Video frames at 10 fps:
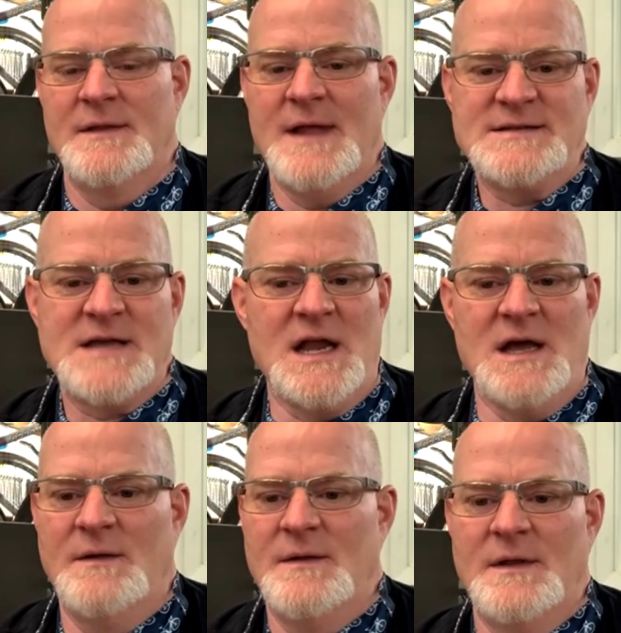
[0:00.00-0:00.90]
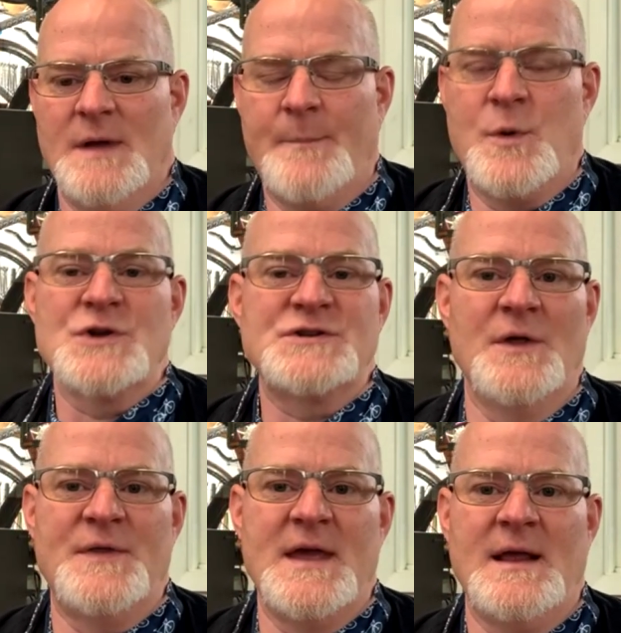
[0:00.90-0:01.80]
That's kind of a
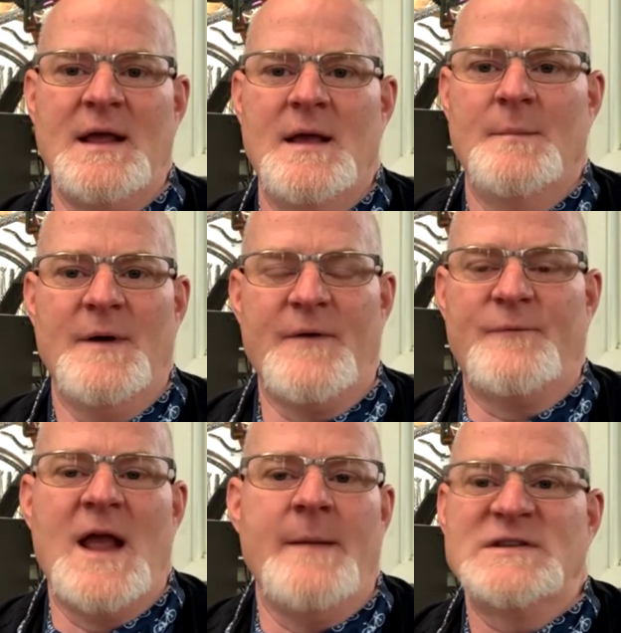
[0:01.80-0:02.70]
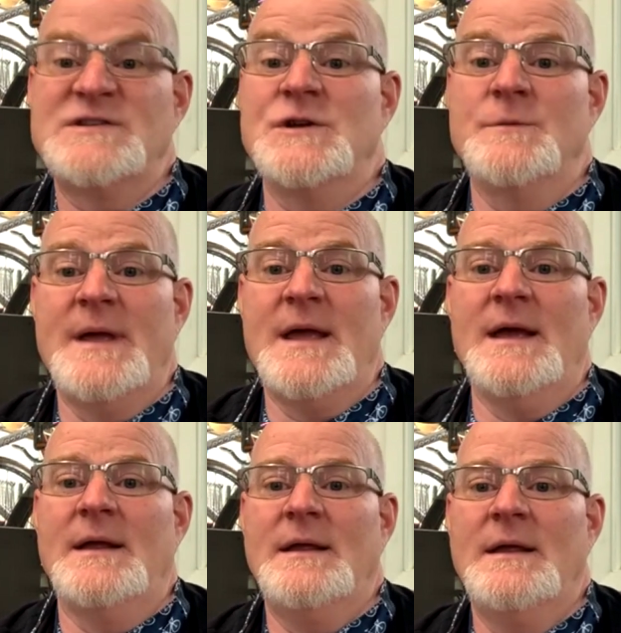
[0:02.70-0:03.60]
personal thing. But if the frame is too big,